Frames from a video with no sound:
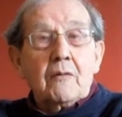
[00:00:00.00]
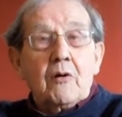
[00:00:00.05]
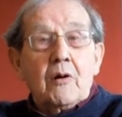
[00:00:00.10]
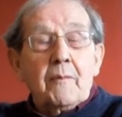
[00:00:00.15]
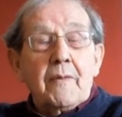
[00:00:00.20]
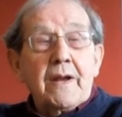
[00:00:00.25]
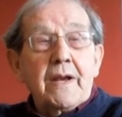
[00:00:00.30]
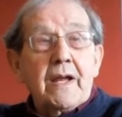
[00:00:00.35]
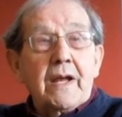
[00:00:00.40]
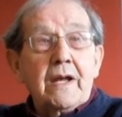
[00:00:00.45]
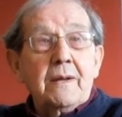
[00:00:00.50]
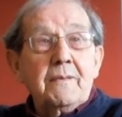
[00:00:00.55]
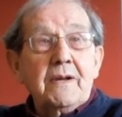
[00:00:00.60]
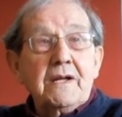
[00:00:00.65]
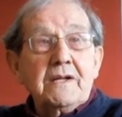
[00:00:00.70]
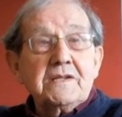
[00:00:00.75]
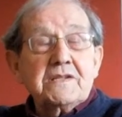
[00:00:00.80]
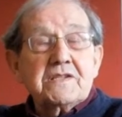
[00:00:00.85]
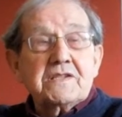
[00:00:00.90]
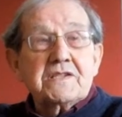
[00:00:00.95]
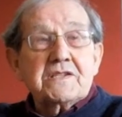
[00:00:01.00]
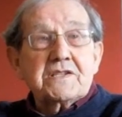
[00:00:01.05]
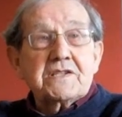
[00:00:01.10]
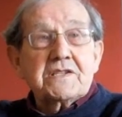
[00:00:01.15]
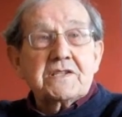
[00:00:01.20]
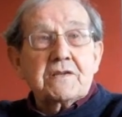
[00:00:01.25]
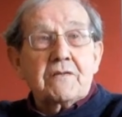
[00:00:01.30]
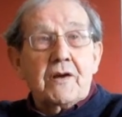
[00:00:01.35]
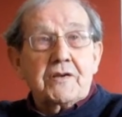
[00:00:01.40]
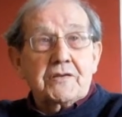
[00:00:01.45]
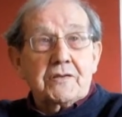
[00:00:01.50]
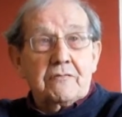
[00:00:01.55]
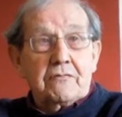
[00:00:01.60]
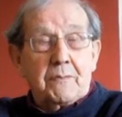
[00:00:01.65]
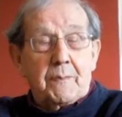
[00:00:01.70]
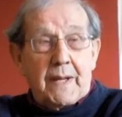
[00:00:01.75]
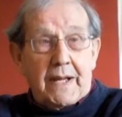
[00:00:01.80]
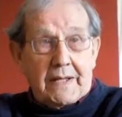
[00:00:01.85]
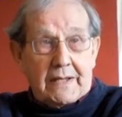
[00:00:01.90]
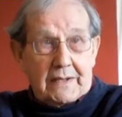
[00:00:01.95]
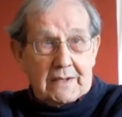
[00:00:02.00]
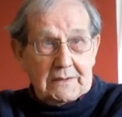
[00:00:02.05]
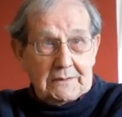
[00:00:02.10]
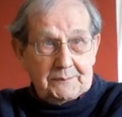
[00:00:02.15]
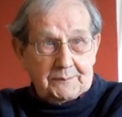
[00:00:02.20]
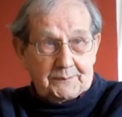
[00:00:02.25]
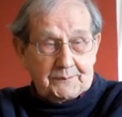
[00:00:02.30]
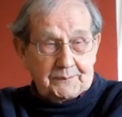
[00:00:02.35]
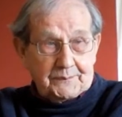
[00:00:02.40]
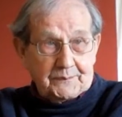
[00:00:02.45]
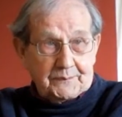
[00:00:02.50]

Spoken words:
Right, well, my name is Reginald Baker.